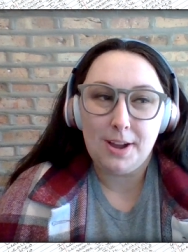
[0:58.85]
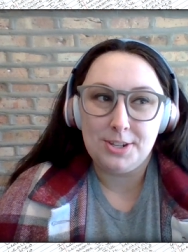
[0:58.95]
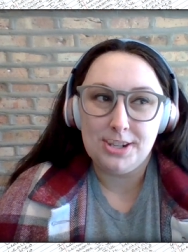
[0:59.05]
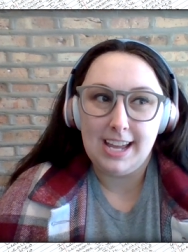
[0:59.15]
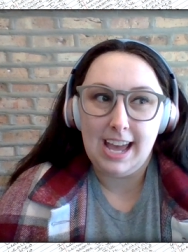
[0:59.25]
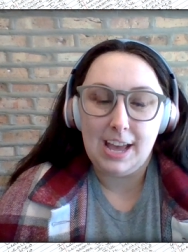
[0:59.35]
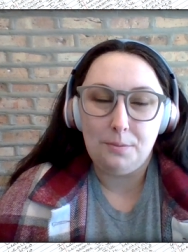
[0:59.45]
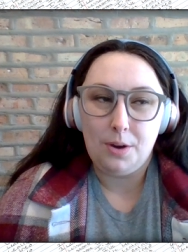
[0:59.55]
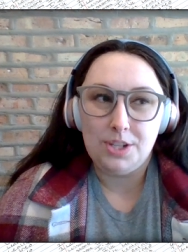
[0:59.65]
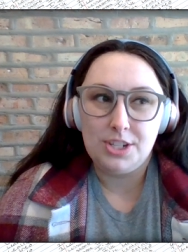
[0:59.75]
watched it, I
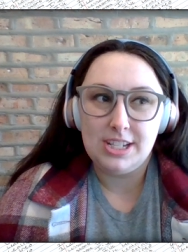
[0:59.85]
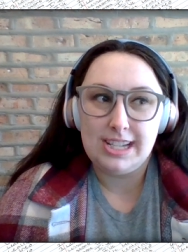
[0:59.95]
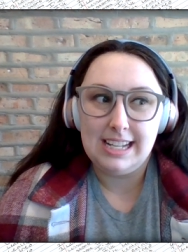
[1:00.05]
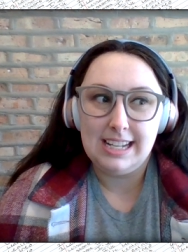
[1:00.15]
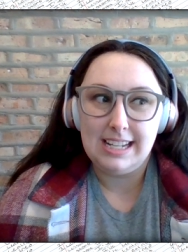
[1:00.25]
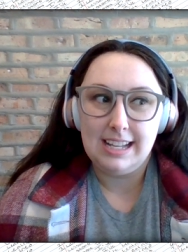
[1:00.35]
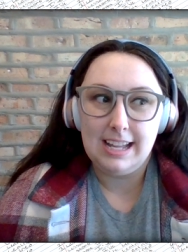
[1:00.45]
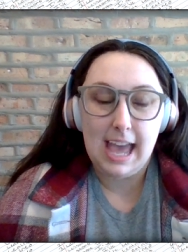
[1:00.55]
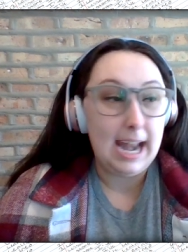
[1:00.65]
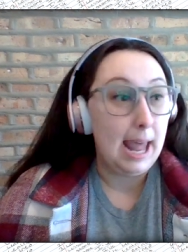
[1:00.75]
watched it
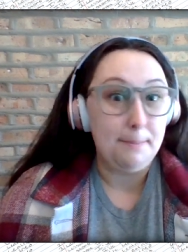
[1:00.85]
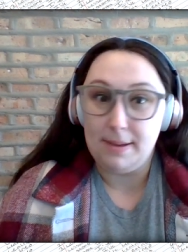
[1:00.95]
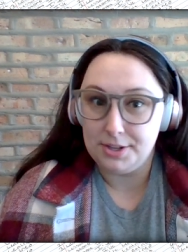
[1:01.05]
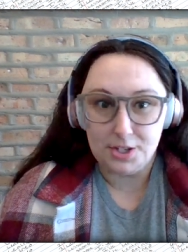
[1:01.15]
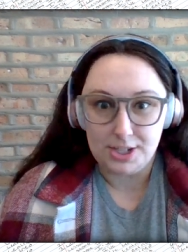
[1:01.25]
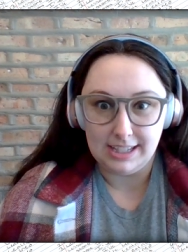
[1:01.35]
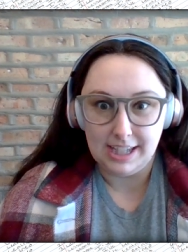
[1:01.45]
and I binged it